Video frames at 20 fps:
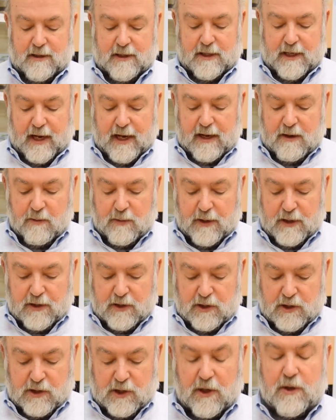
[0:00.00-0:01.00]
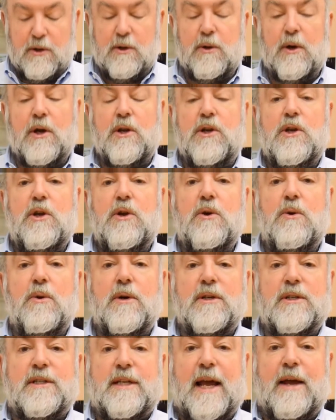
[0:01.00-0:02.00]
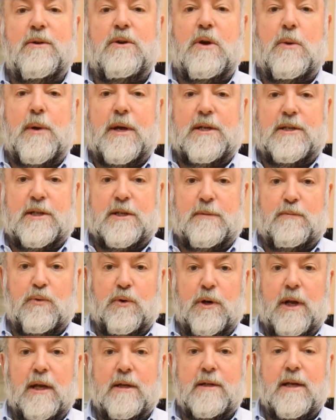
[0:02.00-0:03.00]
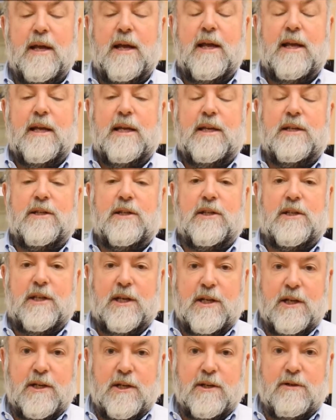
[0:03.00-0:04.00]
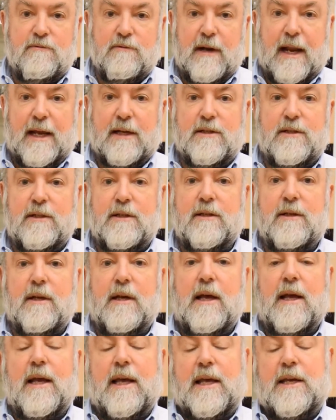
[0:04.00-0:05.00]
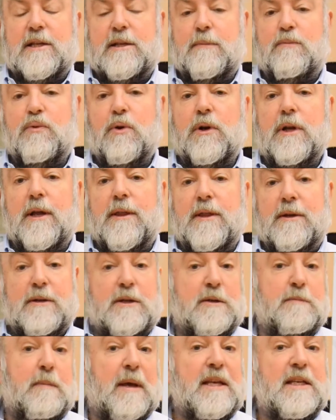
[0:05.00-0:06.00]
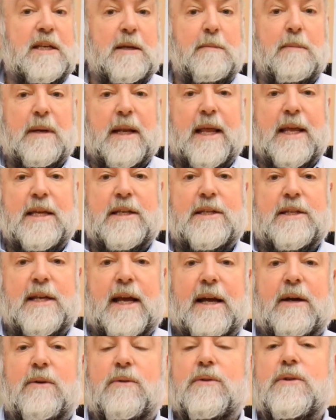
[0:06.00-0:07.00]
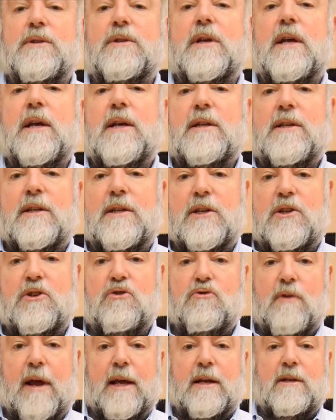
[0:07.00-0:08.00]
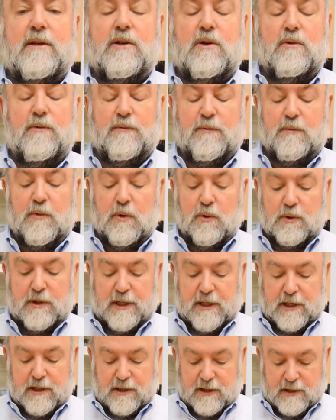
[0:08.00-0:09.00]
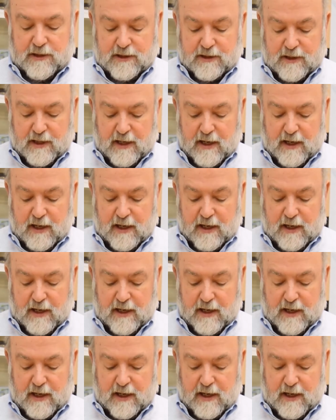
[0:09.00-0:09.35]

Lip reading: Today we're going to show you a new Sound Oasis product. It's a tinnitus relaxer. It's a product that just basically plays sounds to distract you from your tinnitus.